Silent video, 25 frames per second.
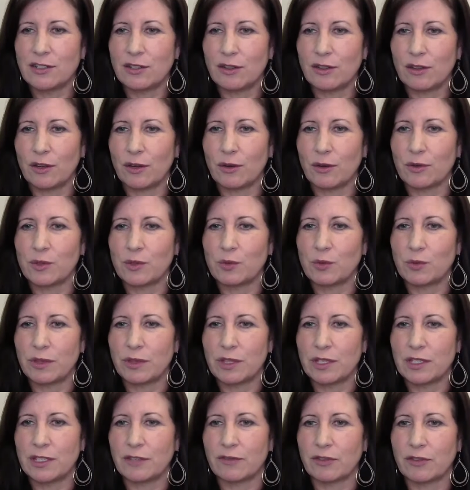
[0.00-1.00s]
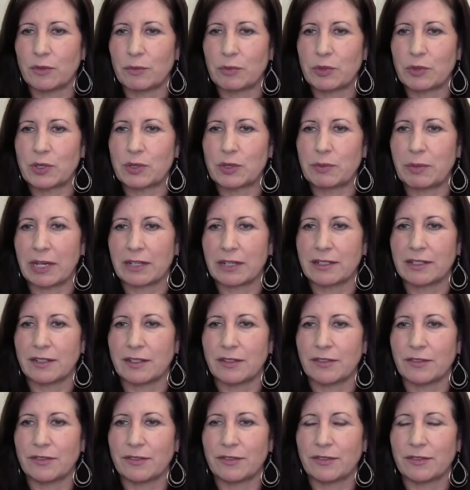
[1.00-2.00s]
to those with a different
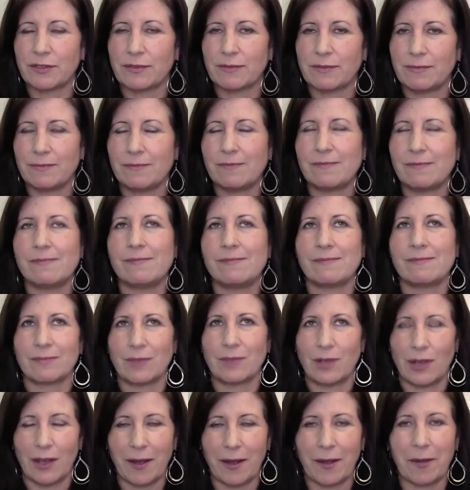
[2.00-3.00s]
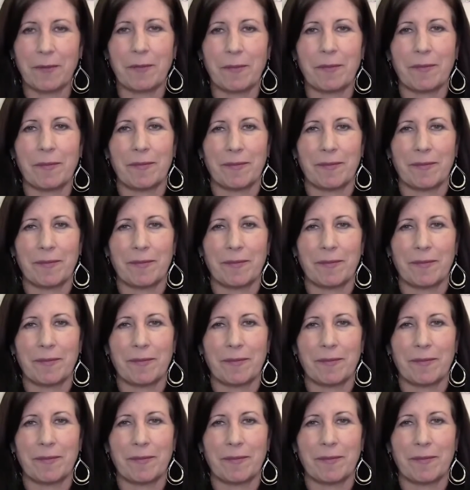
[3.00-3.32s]
perspective. Okay.